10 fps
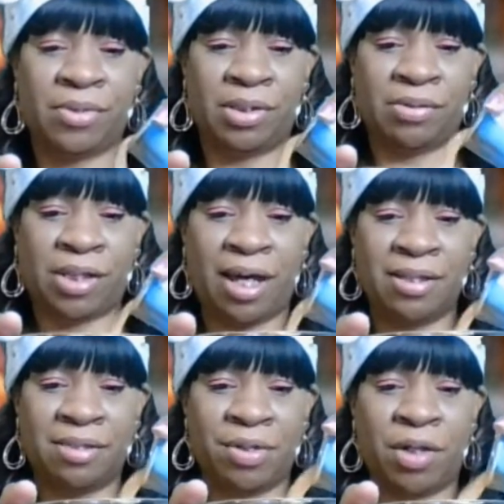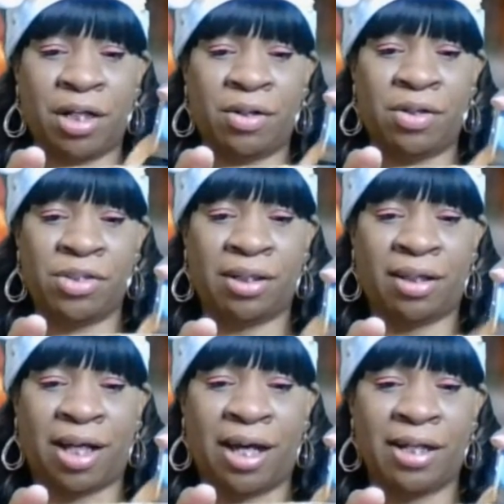Okay. So we want to go to the
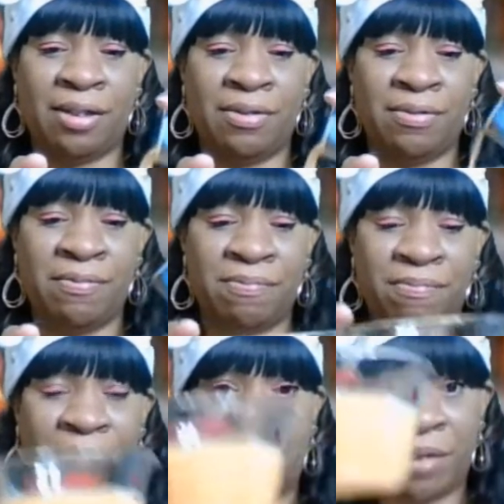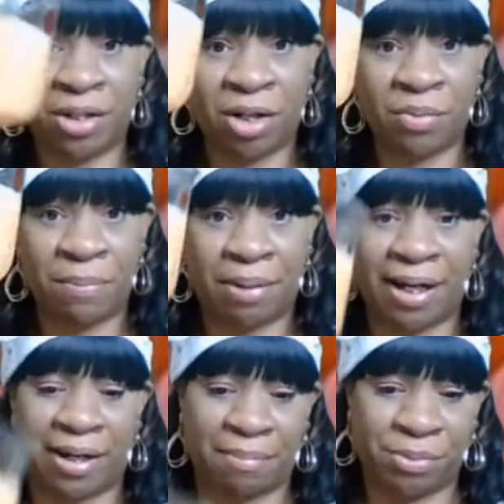line. There we go with
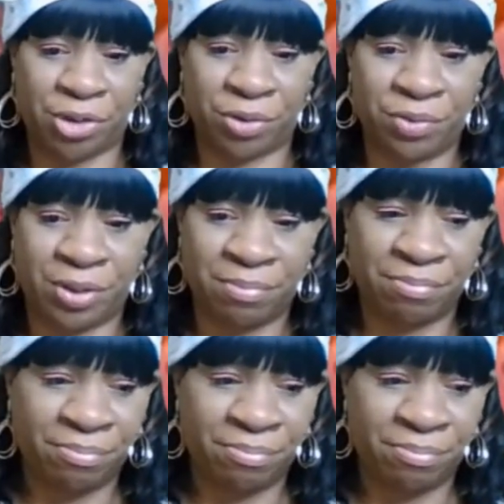pineapple juice.